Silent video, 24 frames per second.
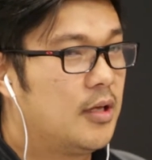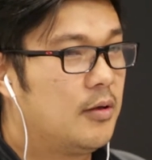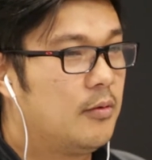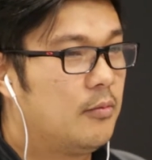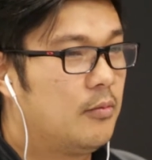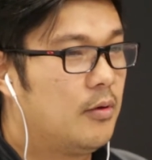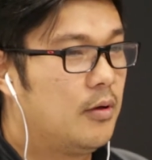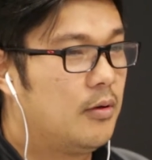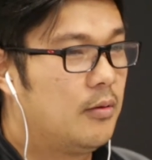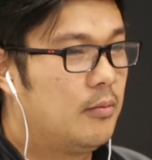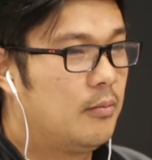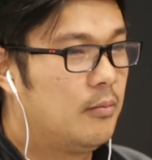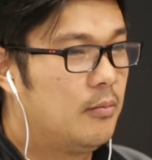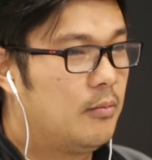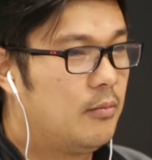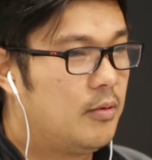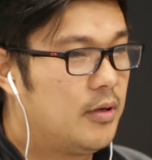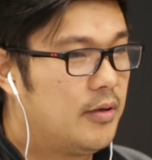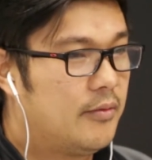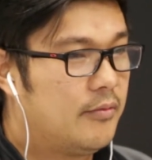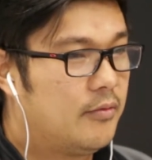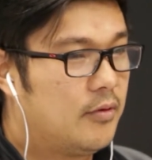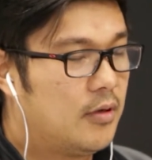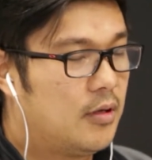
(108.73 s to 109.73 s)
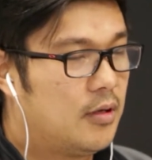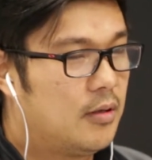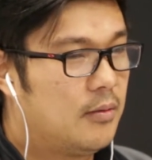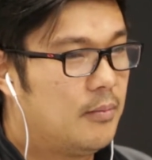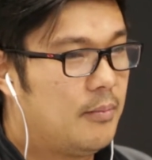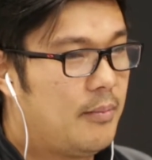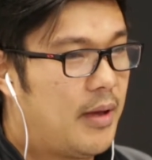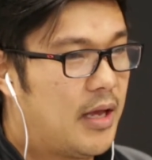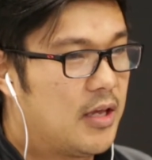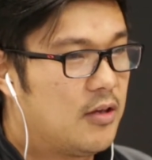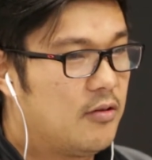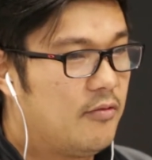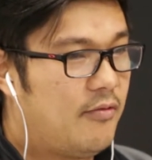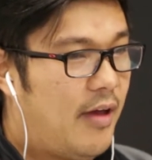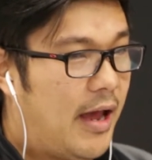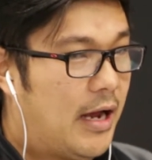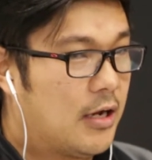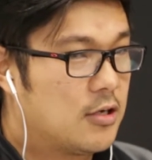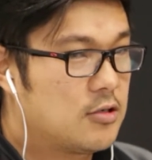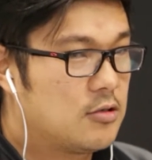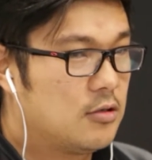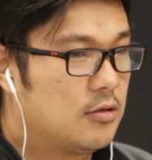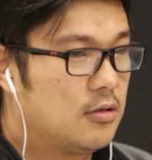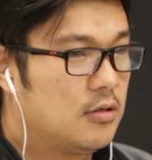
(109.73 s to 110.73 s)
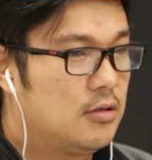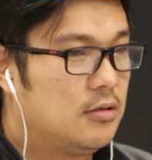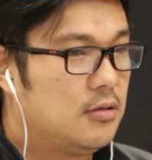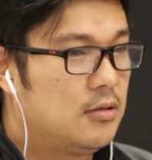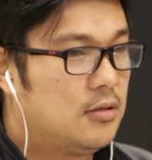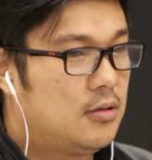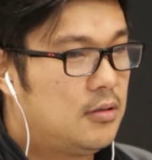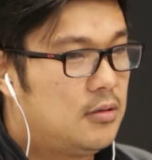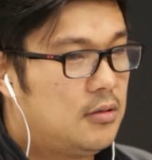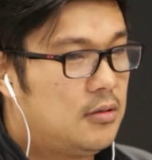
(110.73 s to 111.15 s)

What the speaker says: that we've manufactured.